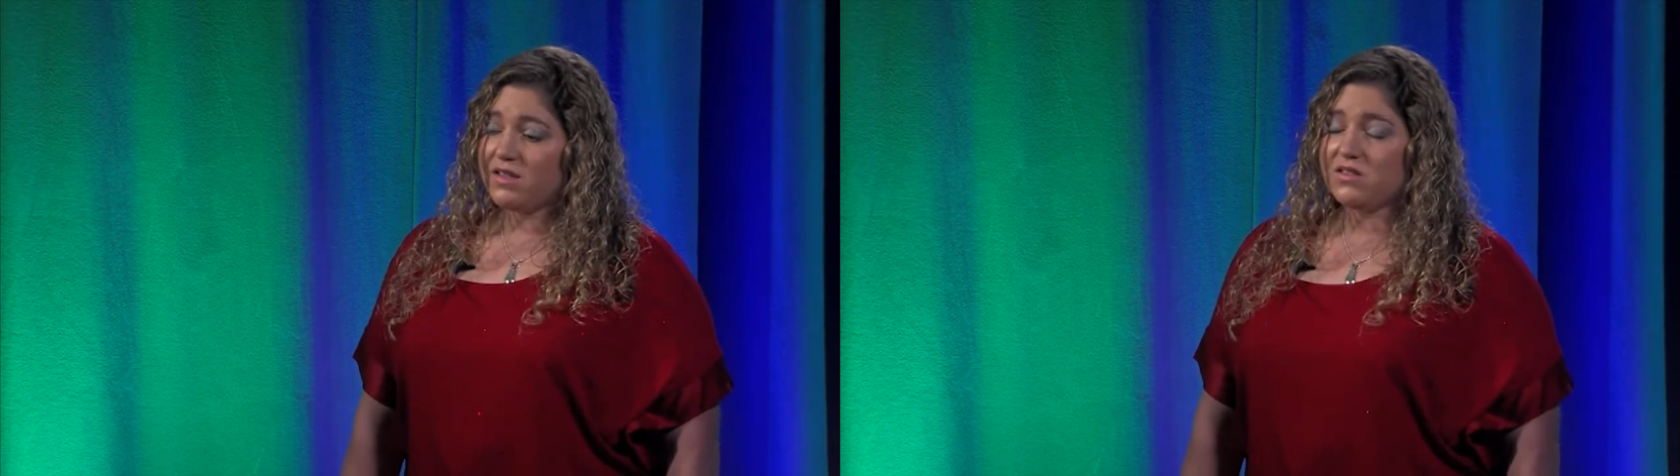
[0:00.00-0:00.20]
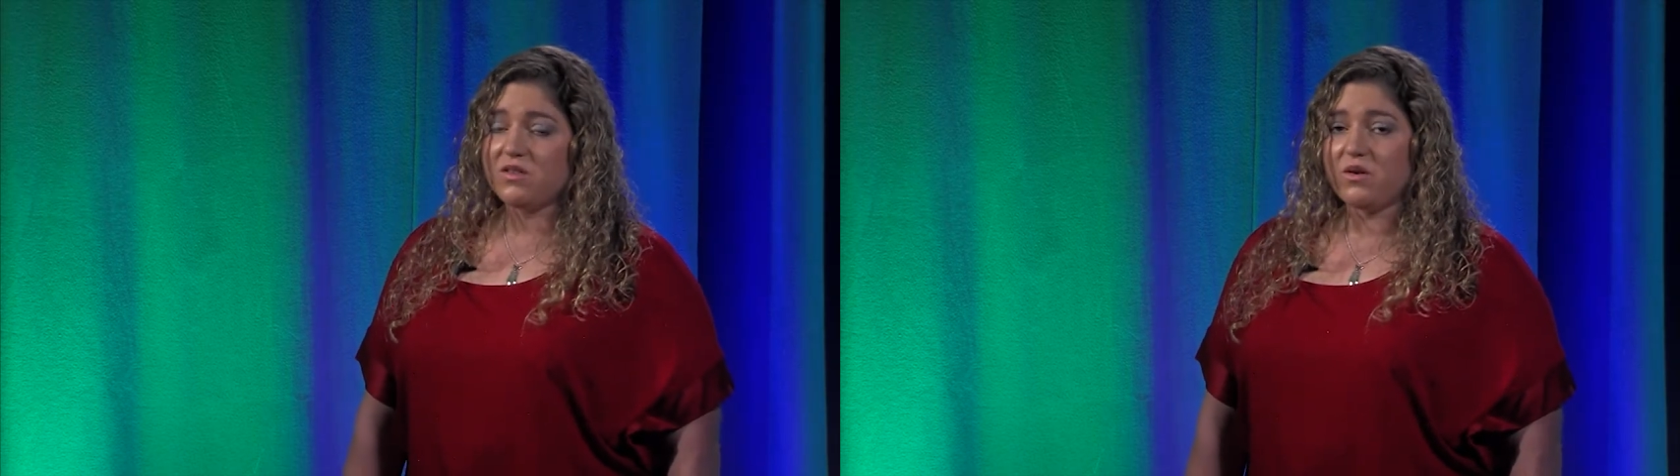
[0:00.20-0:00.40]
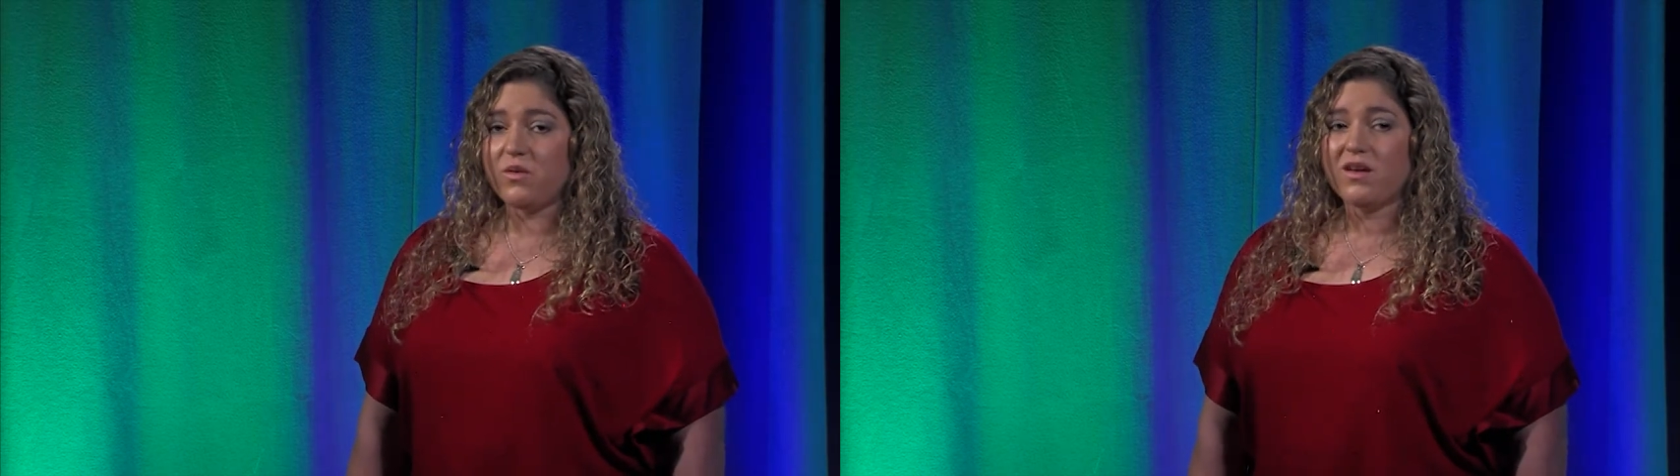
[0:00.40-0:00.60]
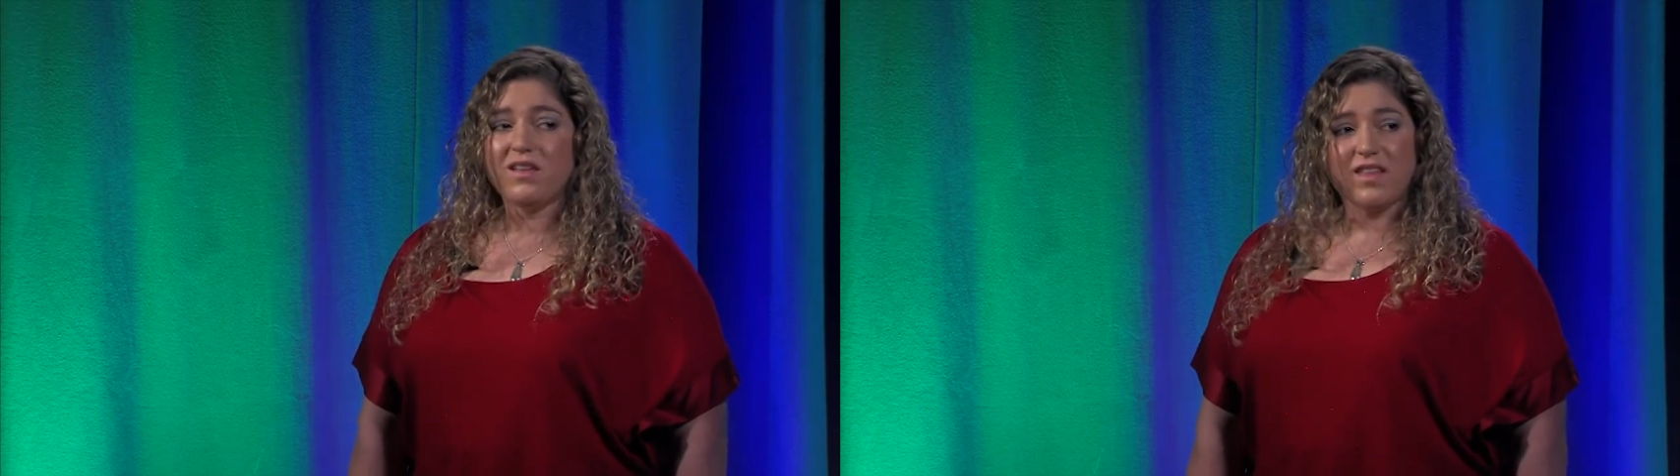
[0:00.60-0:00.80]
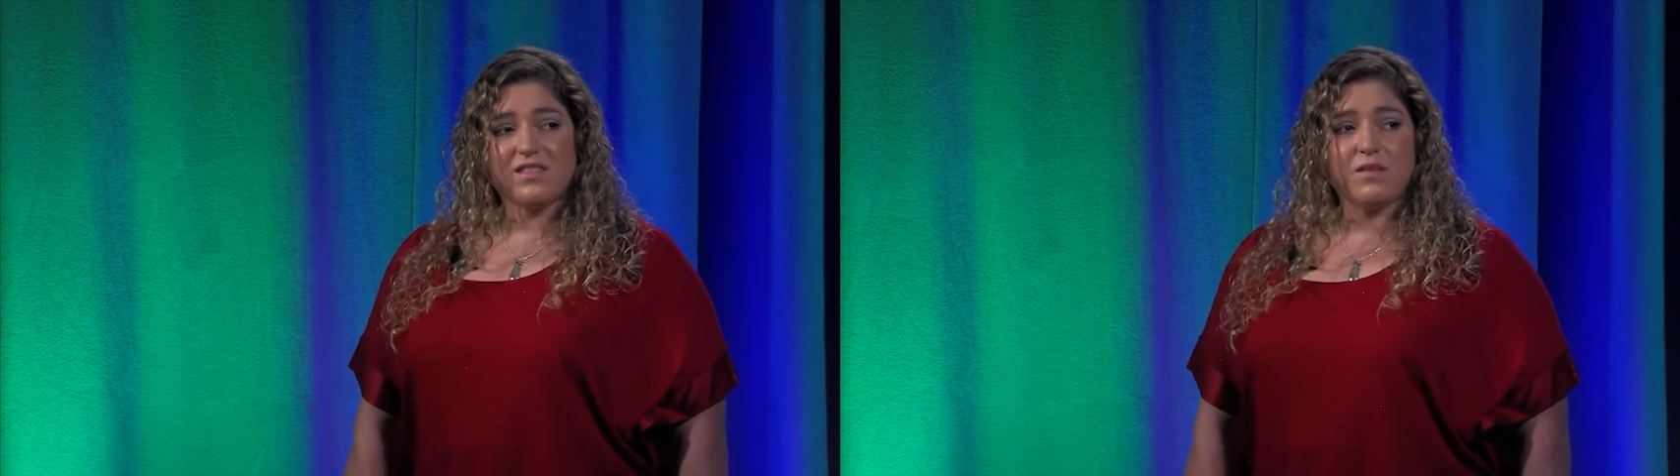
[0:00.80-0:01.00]
So
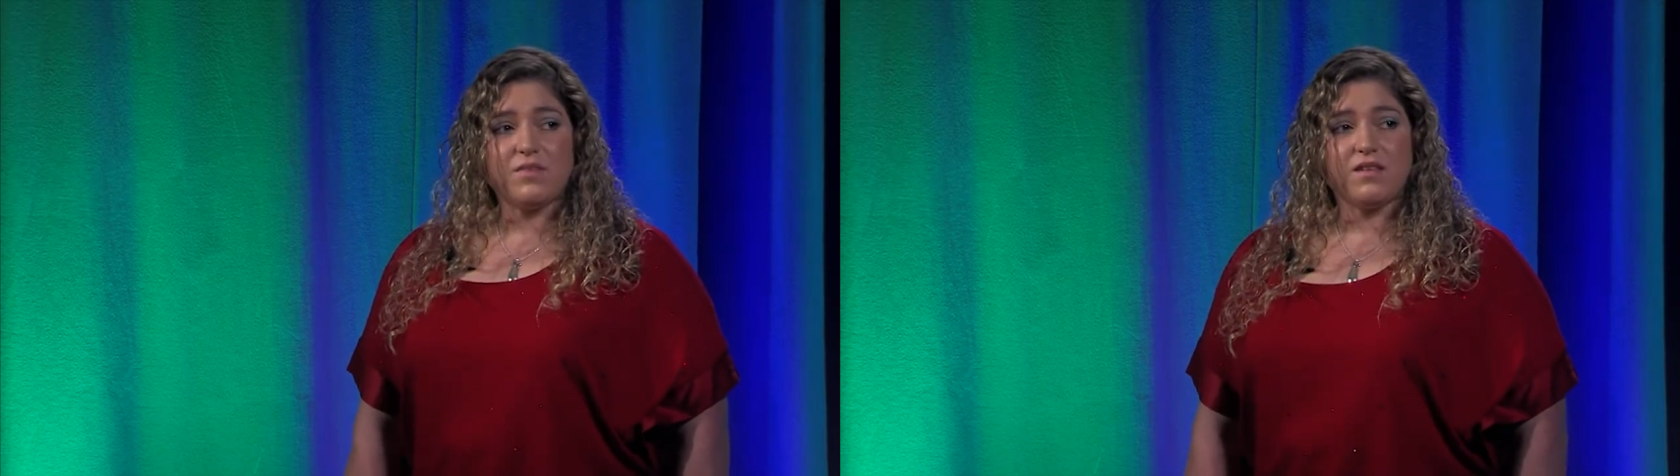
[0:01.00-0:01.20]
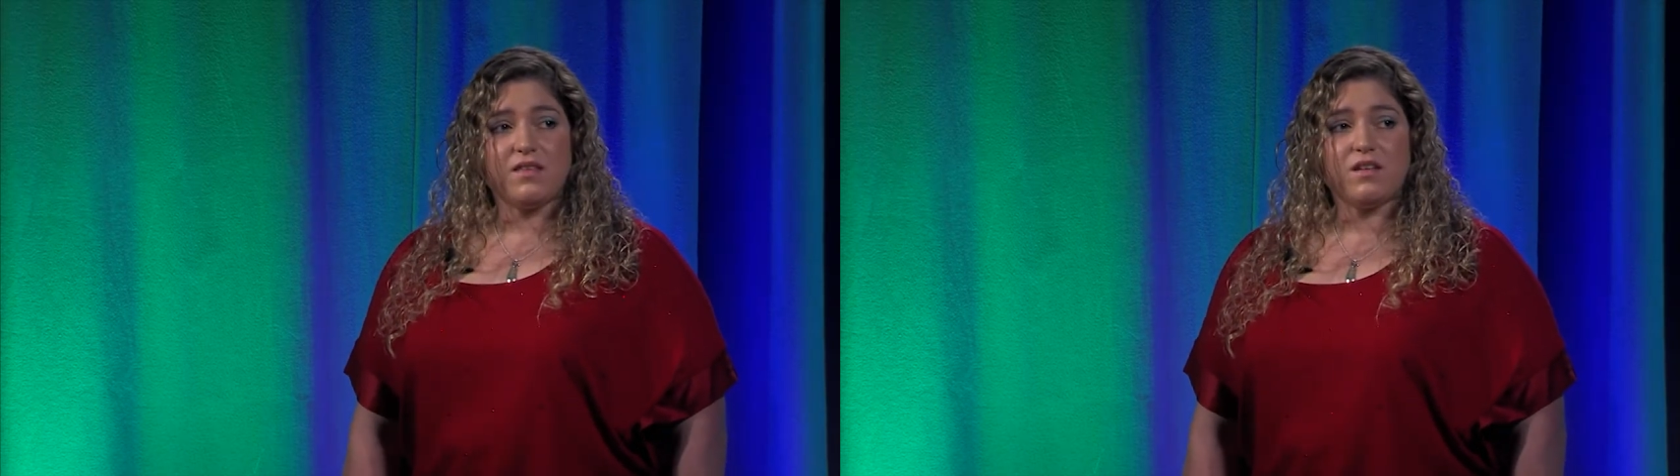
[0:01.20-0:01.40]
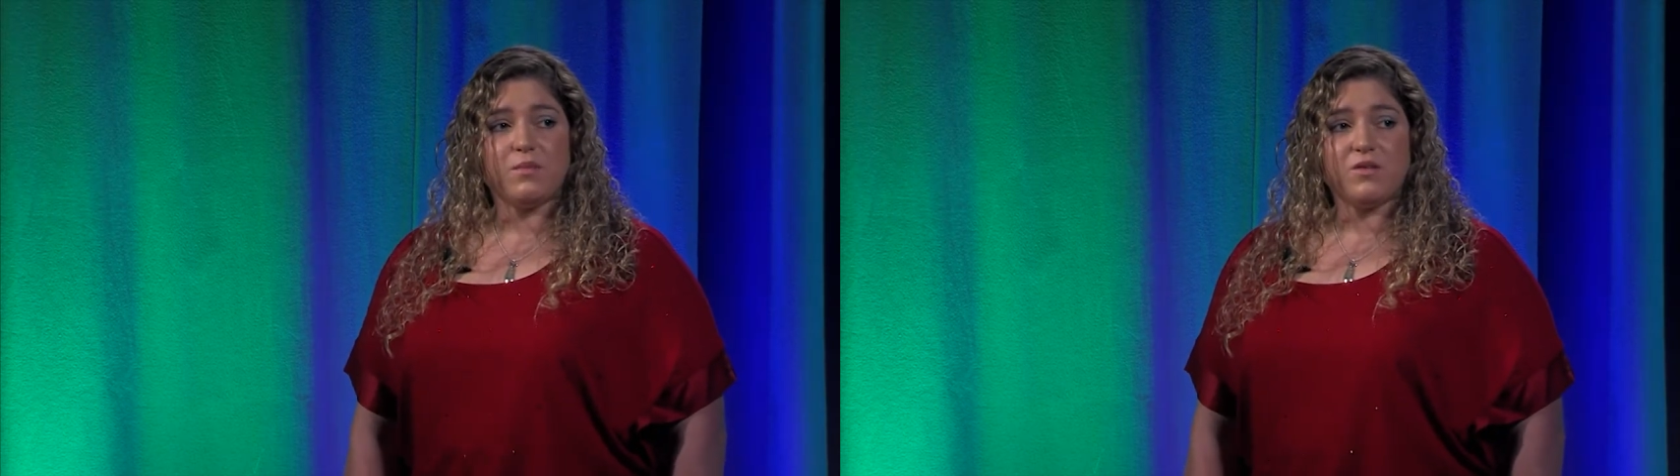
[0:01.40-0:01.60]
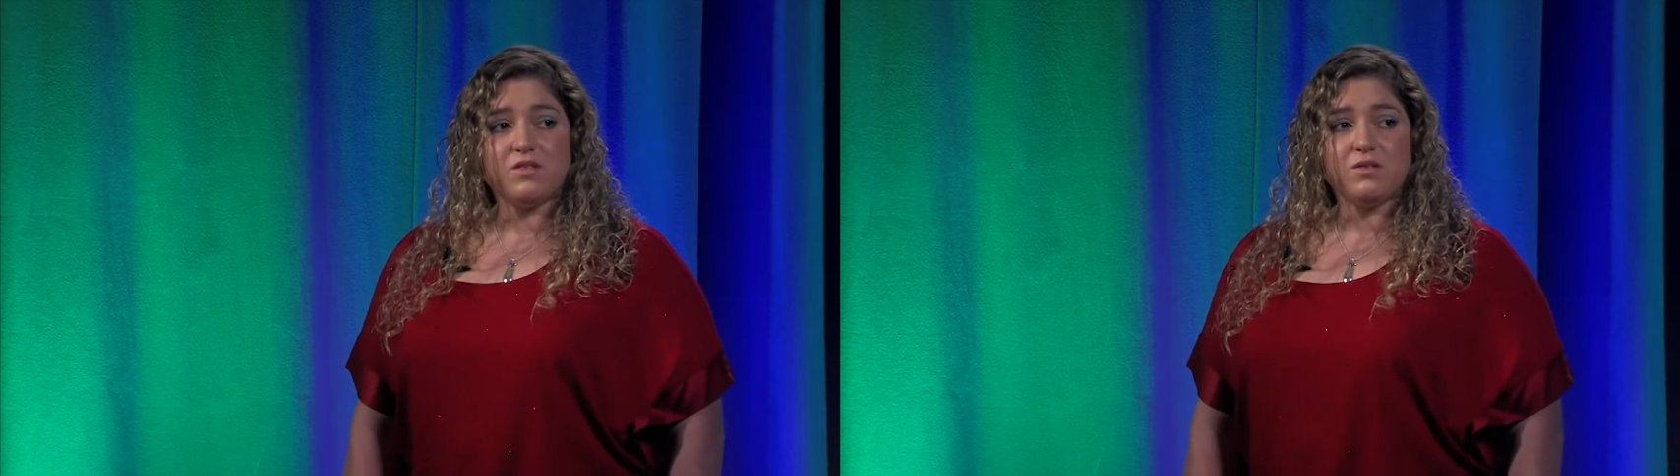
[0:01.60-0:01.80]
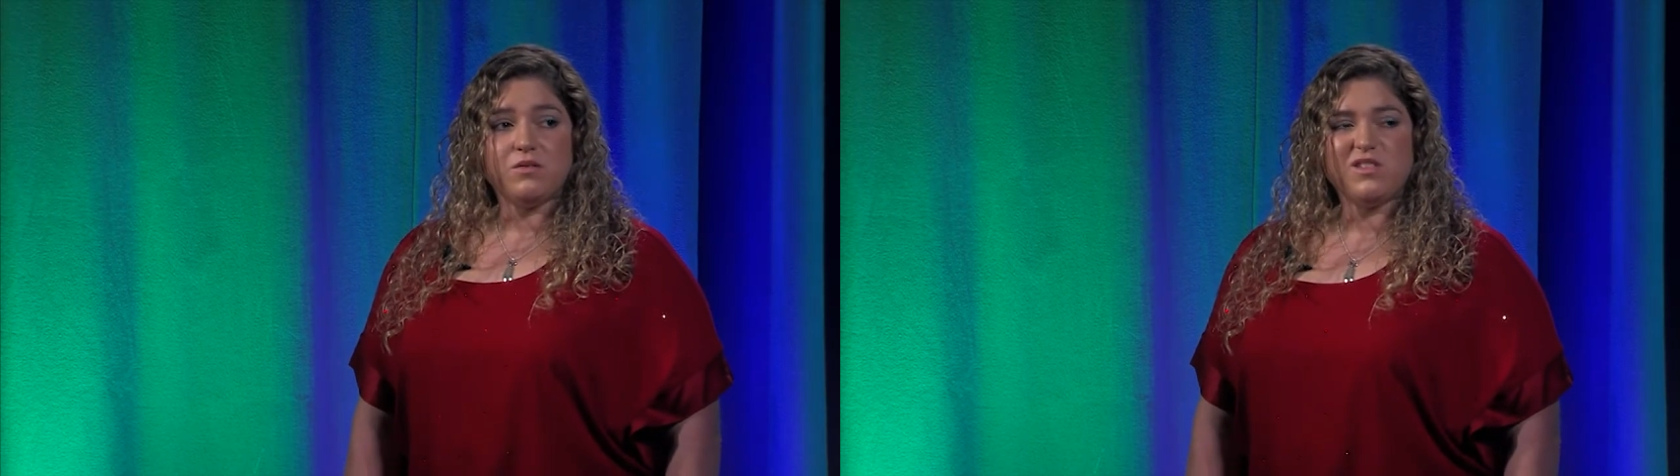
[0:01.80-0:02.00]
that's something to think about too.